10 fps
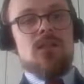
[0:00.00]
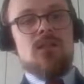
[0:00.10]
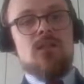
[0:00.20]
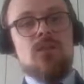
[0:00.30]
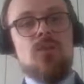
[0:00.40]

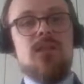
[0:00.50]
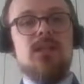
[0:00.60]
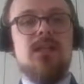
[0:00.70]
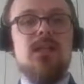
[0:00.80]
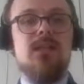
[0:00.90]
So with
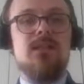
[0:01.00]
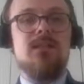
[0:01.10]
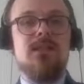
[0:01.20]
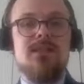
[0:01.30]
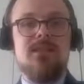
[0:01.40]
regard
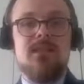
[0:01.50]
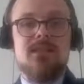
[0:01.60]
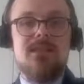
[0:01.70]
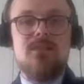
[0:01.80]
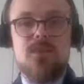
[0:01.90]
the
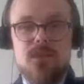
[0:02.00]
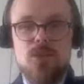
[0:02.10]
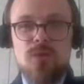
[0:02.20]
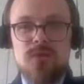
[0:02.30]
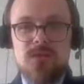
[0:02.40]
indicative EU
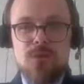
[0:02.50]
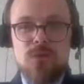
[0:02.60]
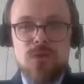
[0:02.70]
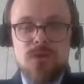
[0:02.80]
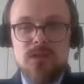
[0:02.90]

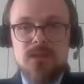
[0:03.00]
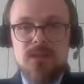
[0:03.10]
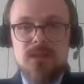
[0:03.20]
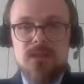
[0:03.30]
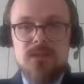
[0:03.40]
contribution
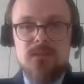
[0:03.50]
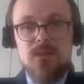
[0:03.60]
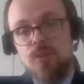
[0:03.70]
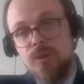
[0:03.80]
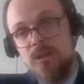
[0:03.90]
and
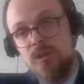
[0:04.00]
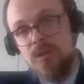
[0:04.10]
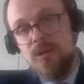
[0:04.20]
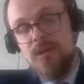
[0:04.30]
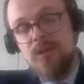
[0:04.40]

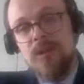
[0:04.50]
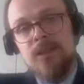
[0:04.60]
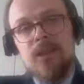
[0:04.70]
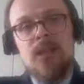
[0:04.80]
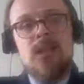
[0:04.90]
duration,
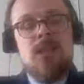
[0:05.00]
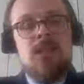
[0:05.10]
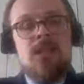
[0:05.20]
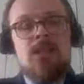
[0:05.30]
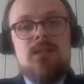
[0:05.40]

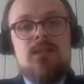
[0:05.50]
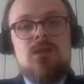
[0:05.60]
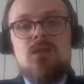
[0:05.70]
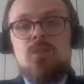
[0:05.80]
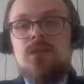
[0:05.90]

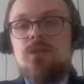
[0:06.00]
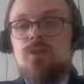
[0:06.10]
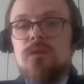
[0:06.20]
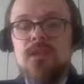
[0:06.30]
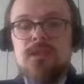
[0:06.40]
so we
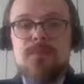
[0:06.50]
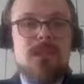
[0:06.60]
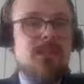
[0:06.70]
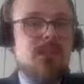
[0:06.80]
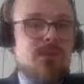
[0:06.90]
do
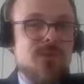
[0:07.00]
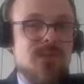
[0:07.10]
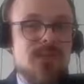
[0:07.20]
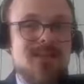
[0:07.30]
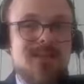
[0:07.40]
believe
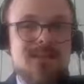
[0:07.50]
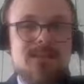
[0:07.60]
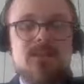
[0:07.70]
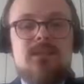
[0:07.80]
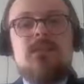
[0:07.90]
that
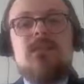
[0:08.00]
the